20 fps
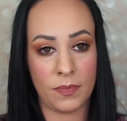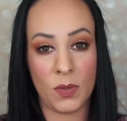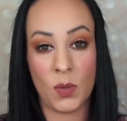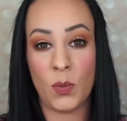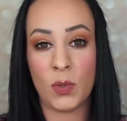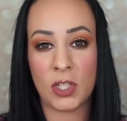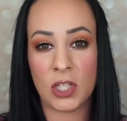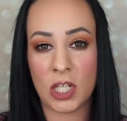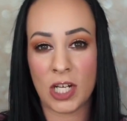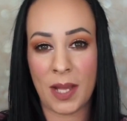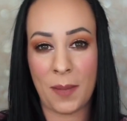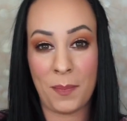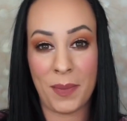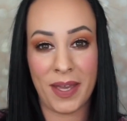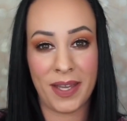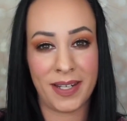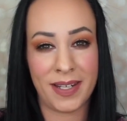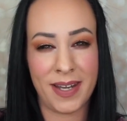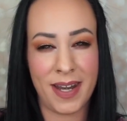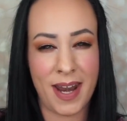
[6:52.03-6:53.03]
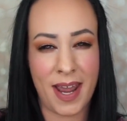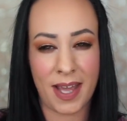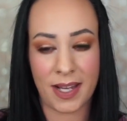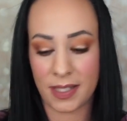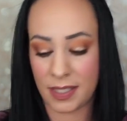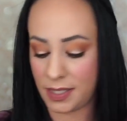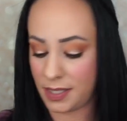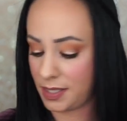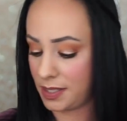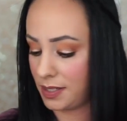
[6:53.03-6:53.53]
What should I pick
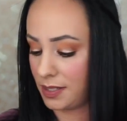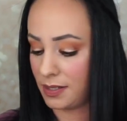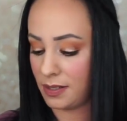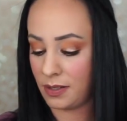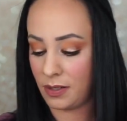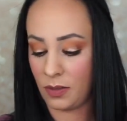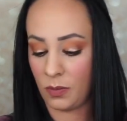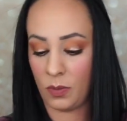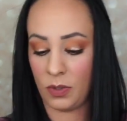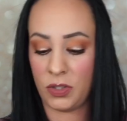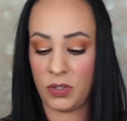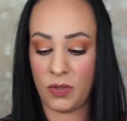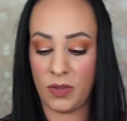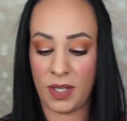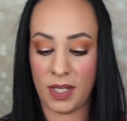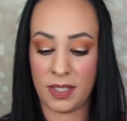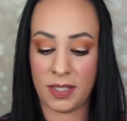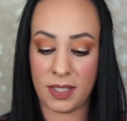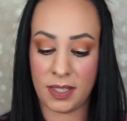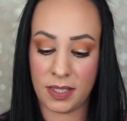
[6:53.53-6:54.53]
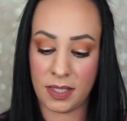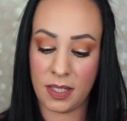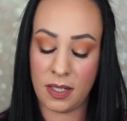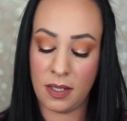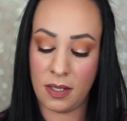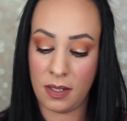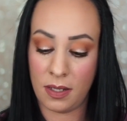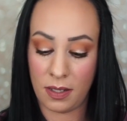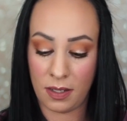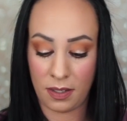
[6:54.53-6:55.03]
next? We'll do this.
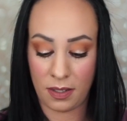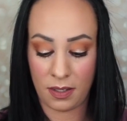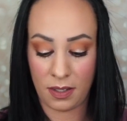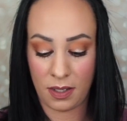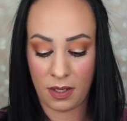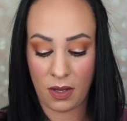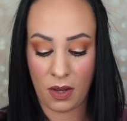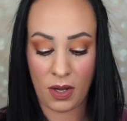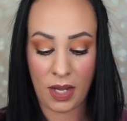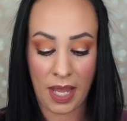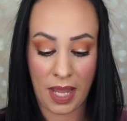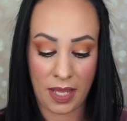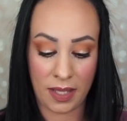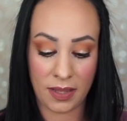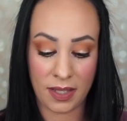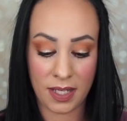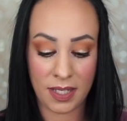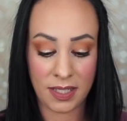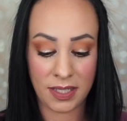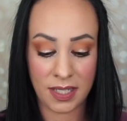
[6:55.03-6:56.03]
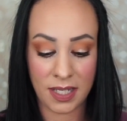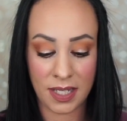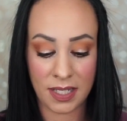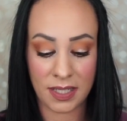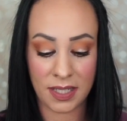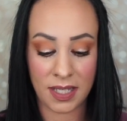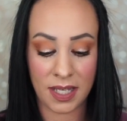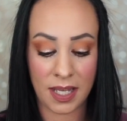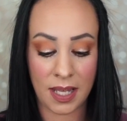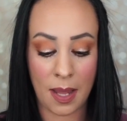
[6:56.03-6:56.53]
Okay, this
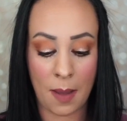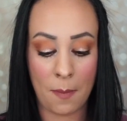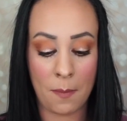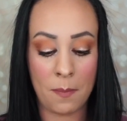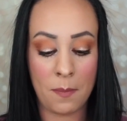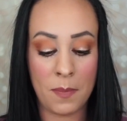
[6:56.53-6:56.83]
is the